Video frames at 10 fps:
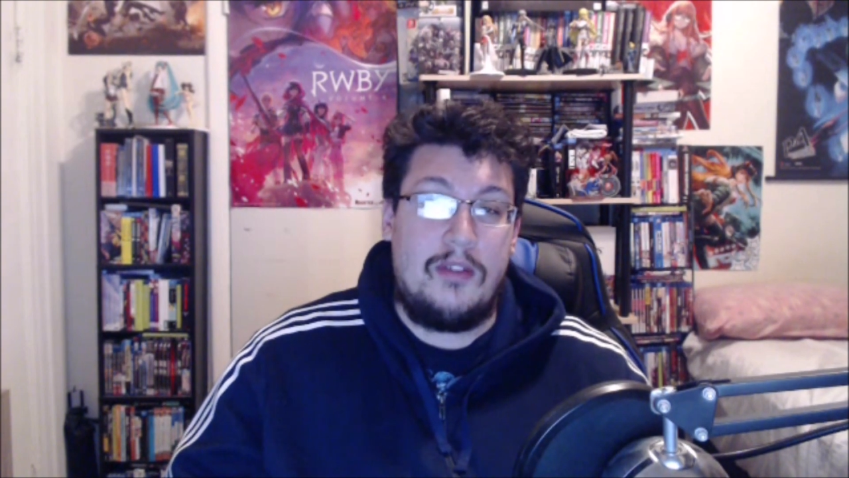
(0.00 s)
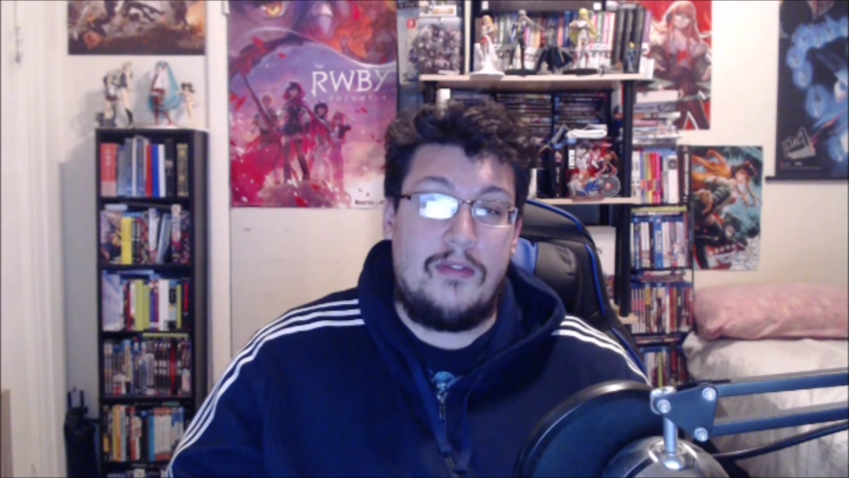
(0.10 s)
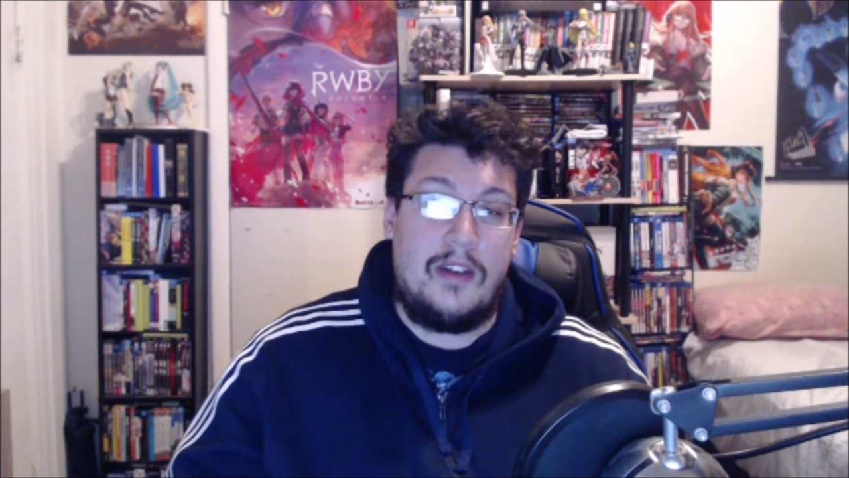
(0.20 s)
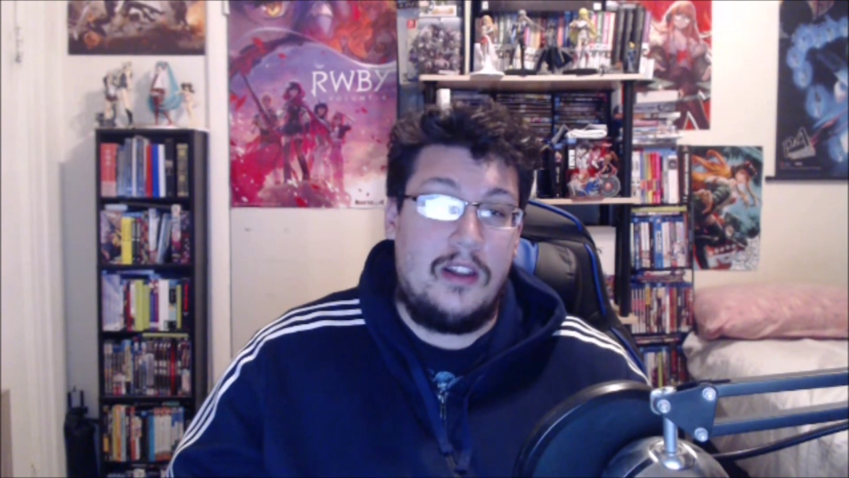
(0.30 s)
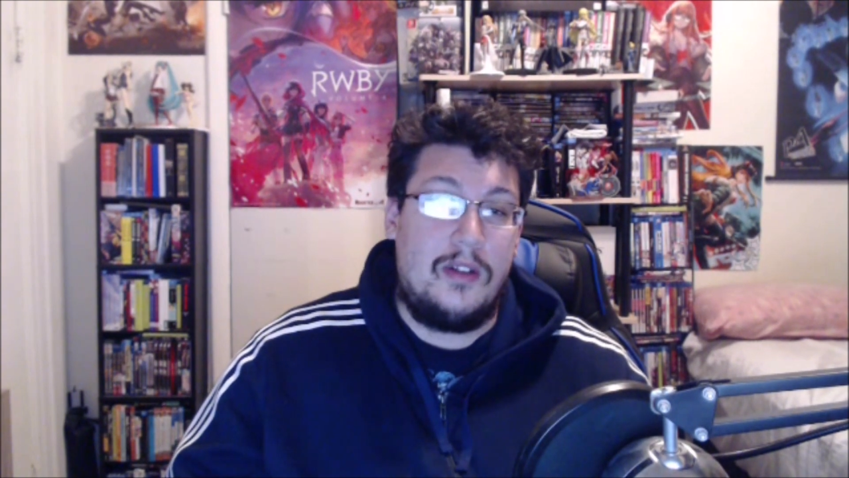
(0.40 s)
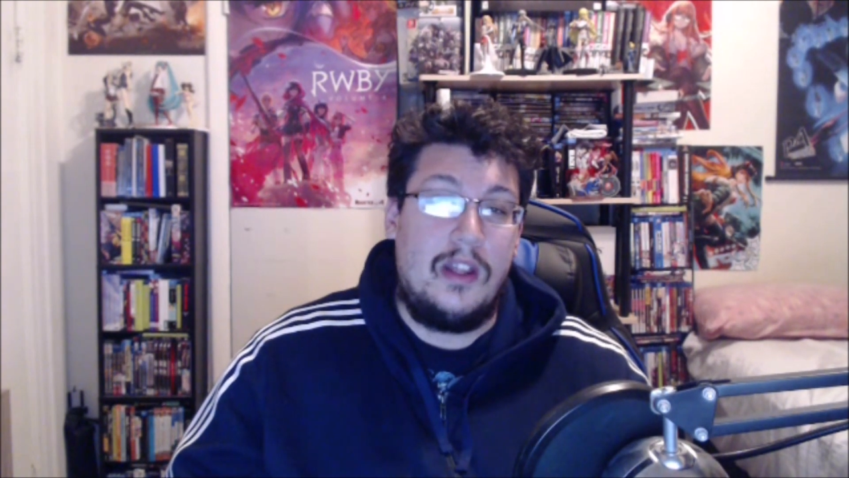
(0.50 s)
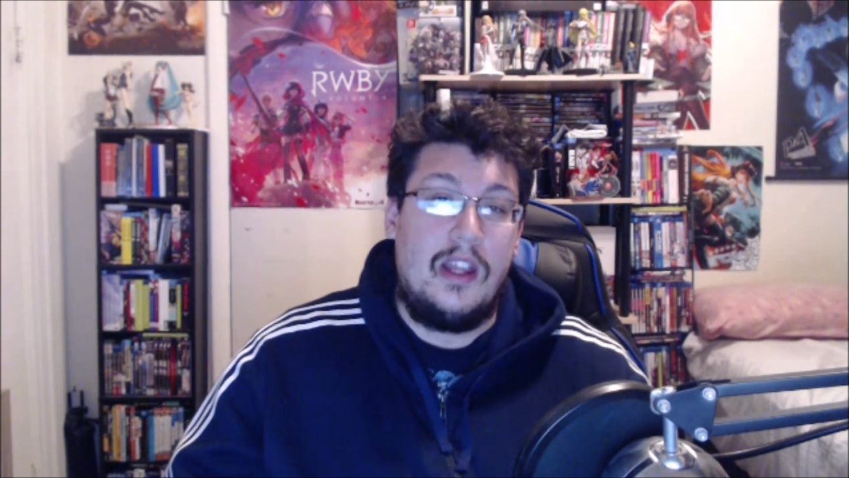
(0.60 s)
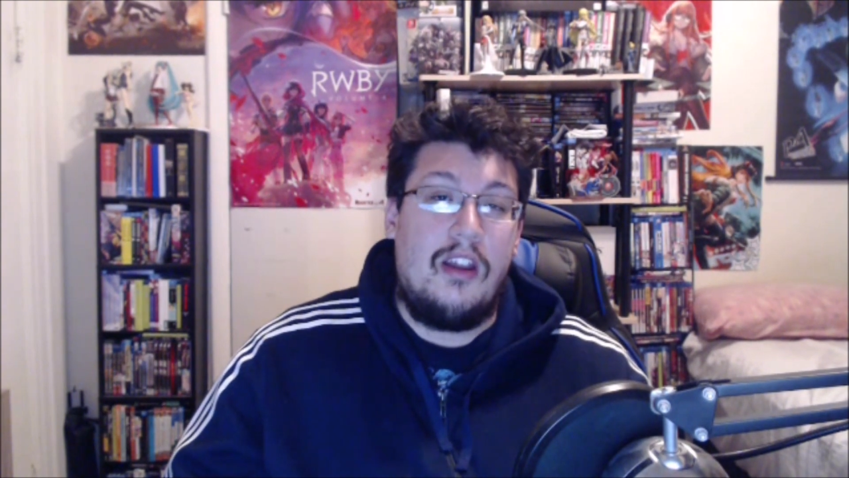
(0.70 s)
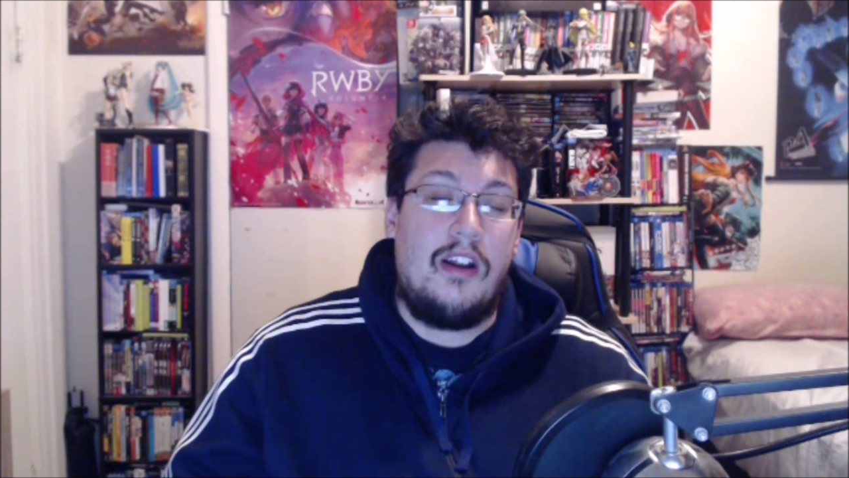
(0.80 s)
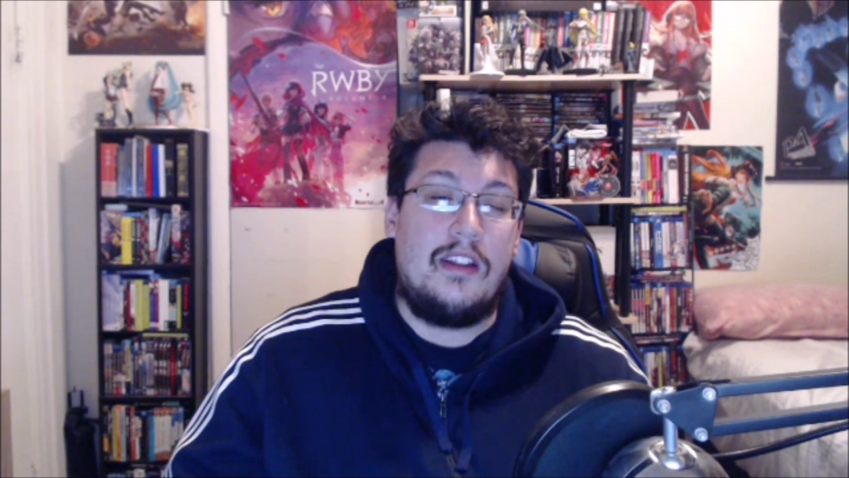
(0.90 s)
Follow
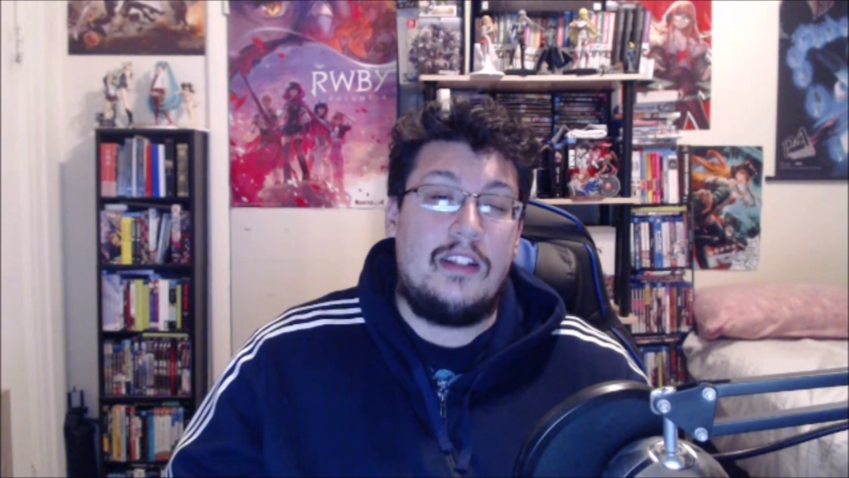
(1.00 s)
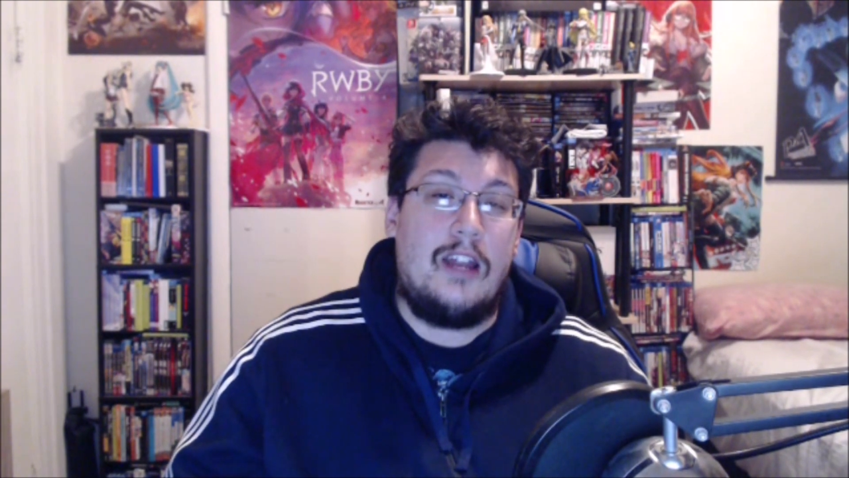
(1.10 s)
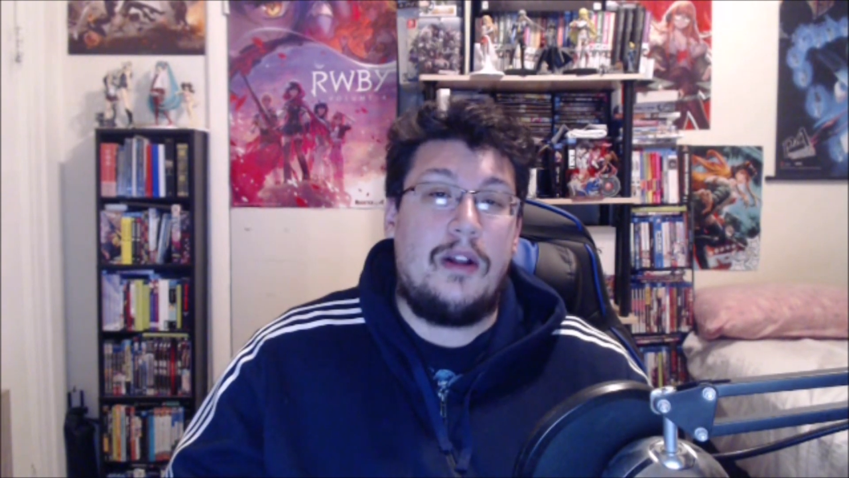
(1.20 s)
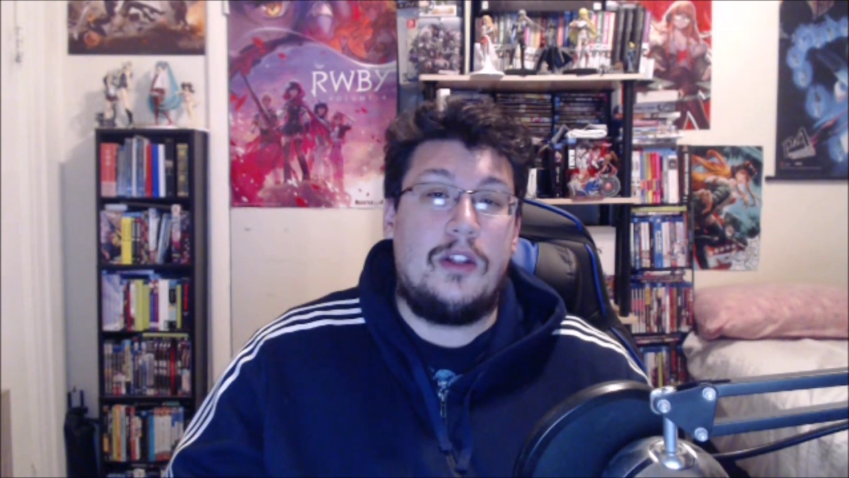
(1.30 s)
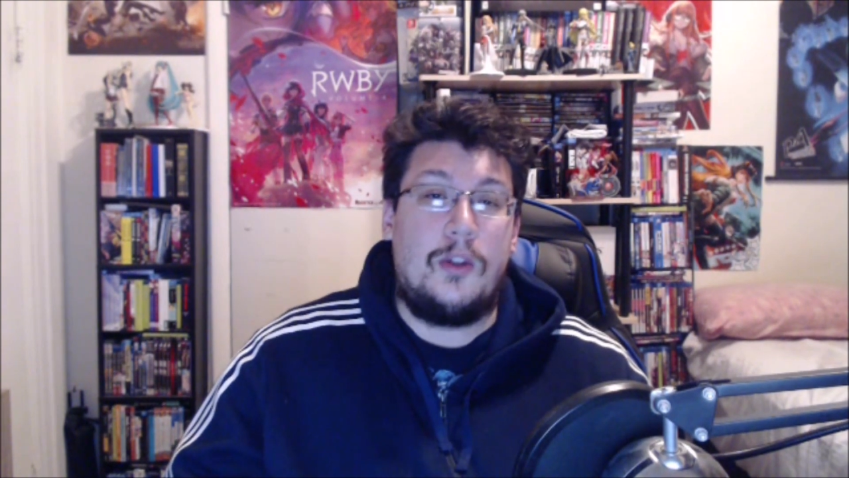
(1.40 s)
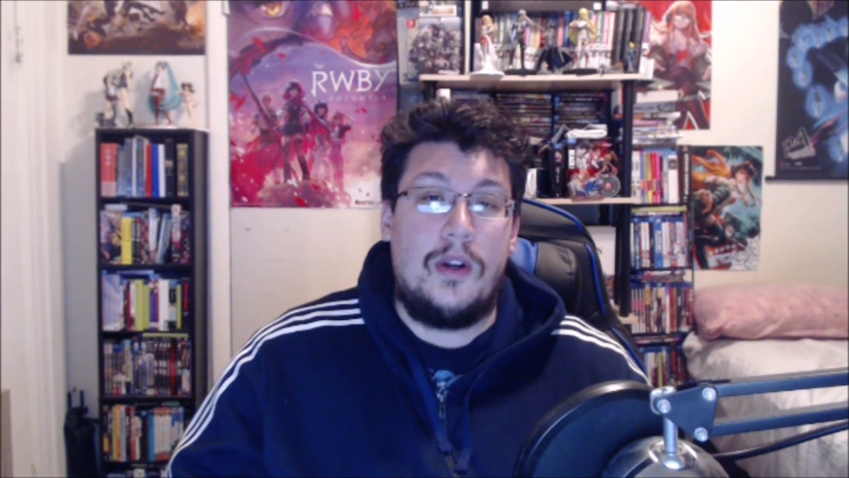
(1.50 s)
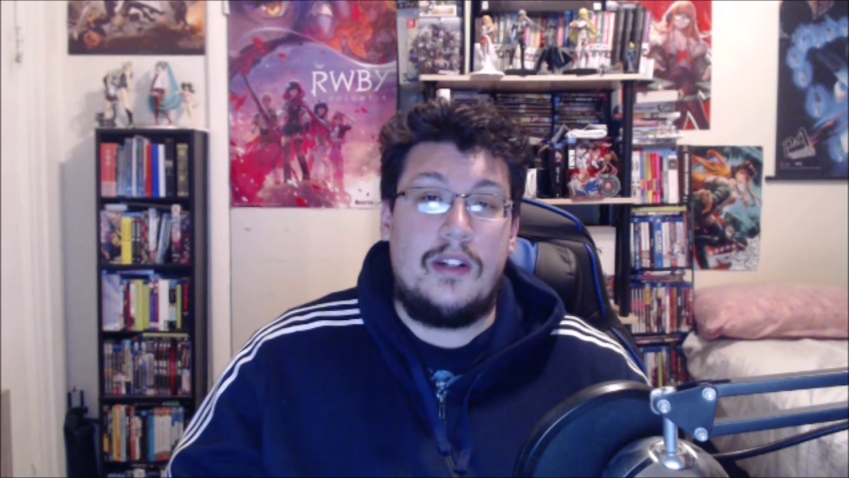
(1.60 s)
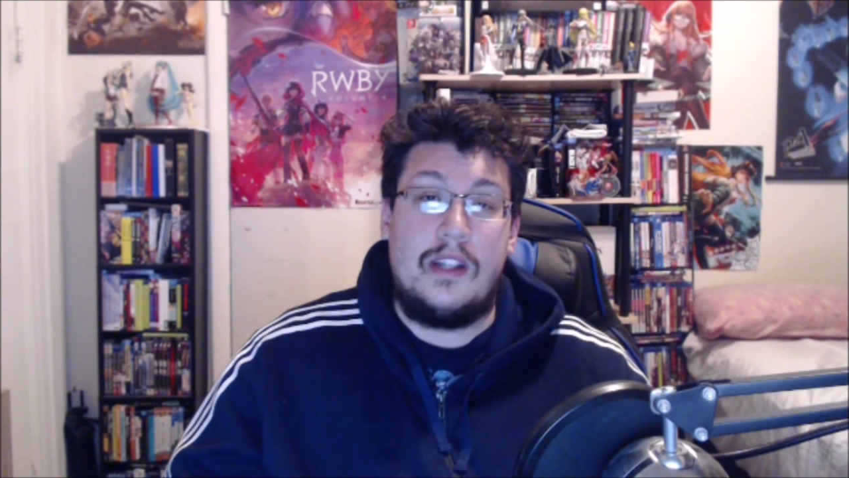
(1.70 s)
Honey's Anime on Twitter.